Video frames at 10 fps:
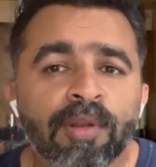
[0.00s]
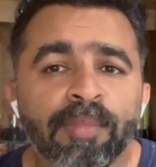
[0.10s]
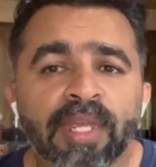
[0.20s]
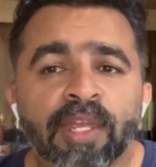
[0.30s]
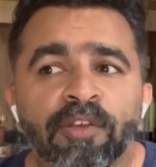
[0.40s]

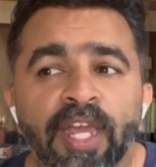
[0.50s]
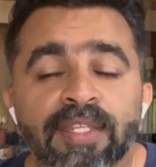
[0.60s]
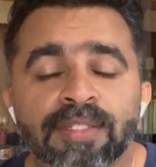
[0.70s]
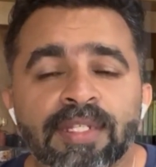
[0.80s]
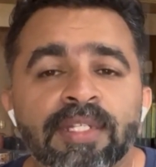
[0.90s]
making
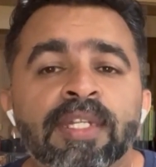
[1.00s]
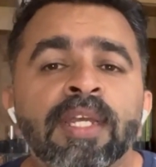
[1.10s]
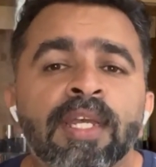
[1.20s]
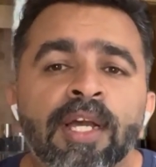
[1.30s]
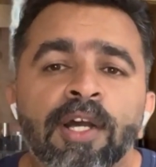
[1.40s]
excellent
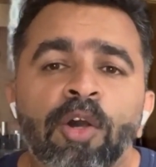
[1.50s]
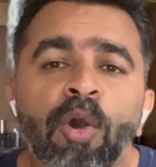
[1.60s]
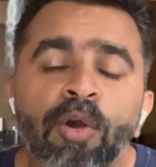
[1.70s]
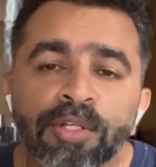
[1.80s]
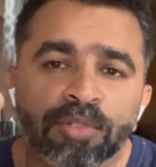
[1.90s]

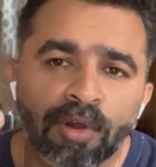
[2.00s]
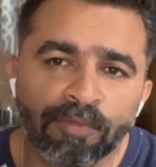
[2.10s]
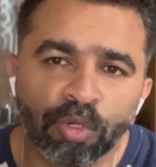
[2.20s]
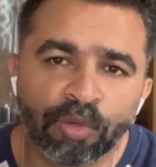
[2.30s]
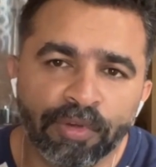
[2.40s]
alts
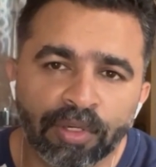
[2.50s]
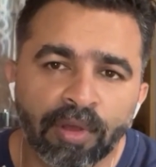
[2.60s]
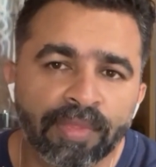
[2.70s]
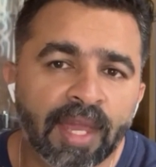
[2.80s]
of Louis Vuitton.